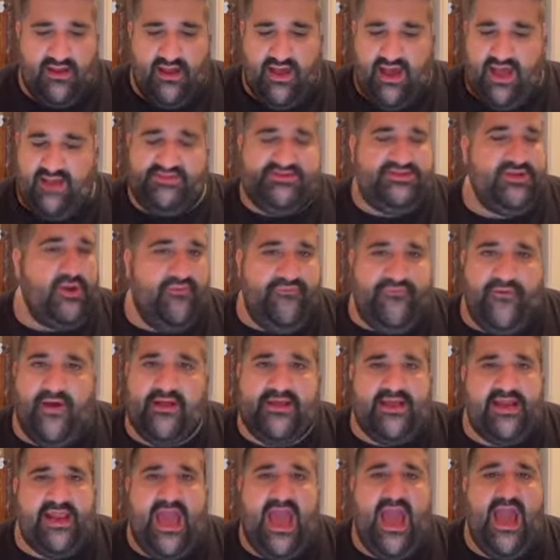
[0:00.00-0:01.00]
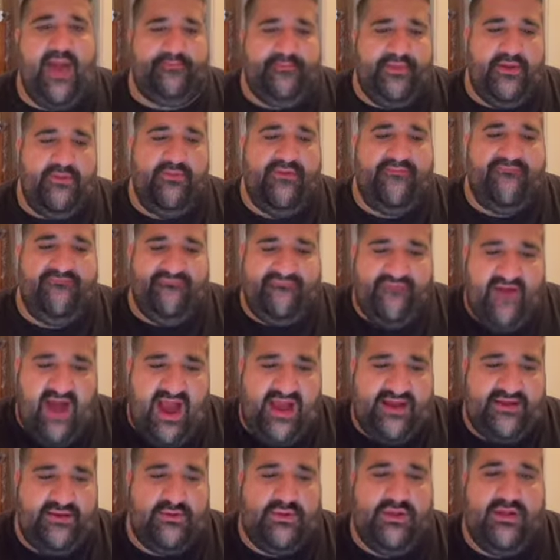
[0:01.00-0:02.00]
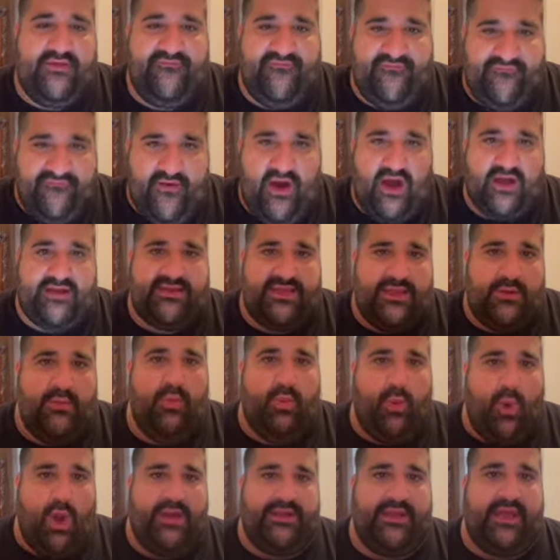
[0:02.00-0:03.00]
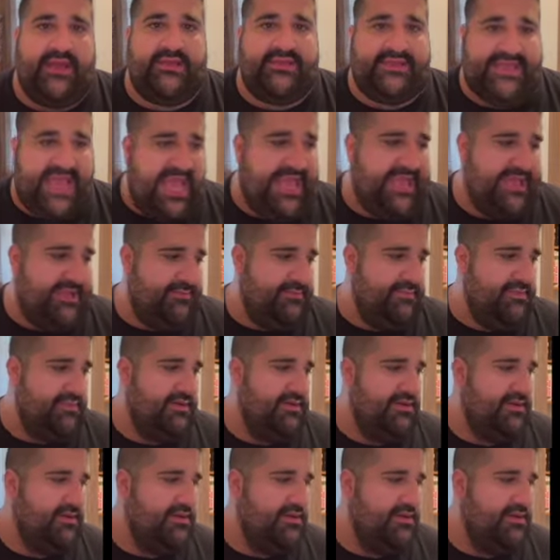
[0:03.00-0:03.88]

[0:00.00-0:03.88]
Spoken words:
I'm so fucking happy we finally fucking won a game